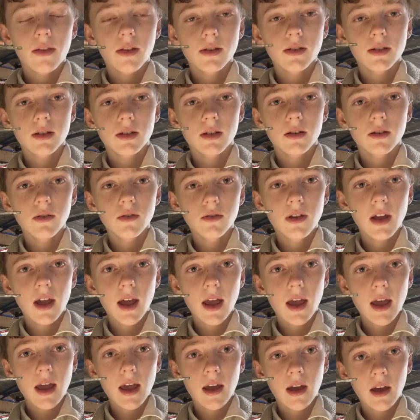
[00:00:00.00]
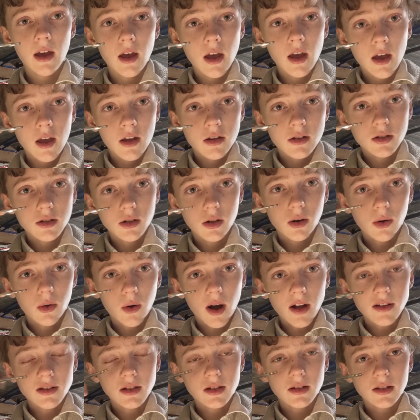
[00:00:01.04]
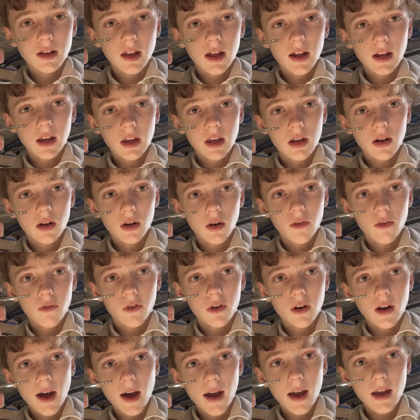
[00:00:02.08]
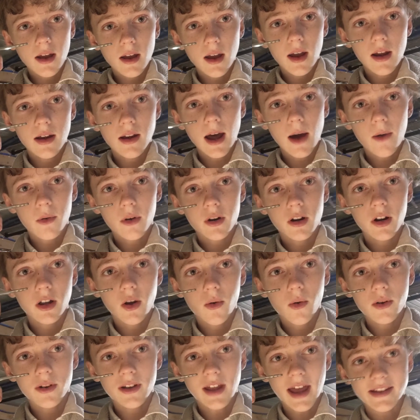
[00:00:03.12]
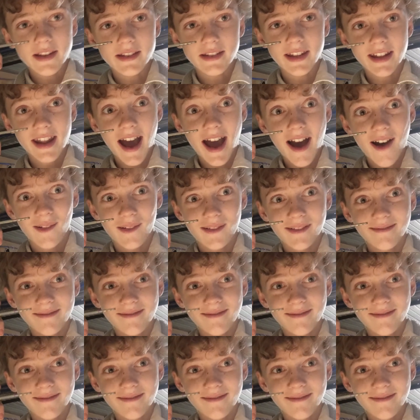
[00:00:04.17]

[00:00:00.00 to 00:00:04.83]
this is a new day, so I just let it cure overnight, and now we're gonna go and test it out.